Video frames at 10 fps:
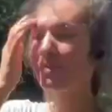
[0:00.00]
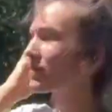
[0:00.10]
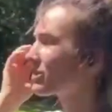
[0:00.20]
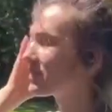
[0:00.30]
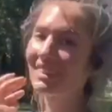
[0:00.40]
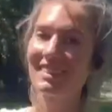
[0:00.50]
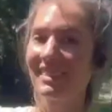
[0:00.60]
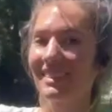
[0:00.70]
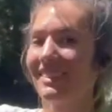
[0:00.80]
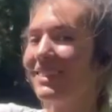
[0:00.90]
by
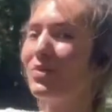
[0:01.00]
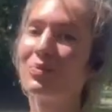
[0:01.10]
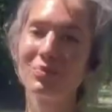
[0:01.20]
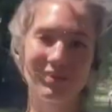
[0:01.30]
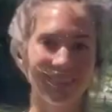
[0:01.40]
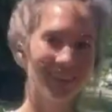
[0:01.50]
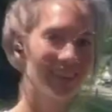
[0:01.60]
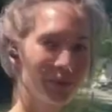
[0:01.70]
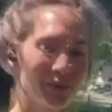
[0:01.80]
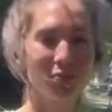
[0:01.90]
plants and nature.
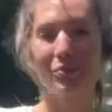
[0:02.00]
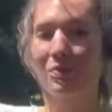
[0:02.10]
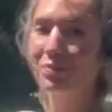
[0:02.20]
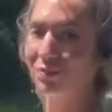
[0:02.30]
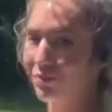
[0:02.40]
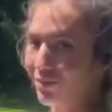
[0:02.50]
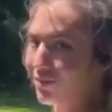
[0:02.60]
And I'm also going to be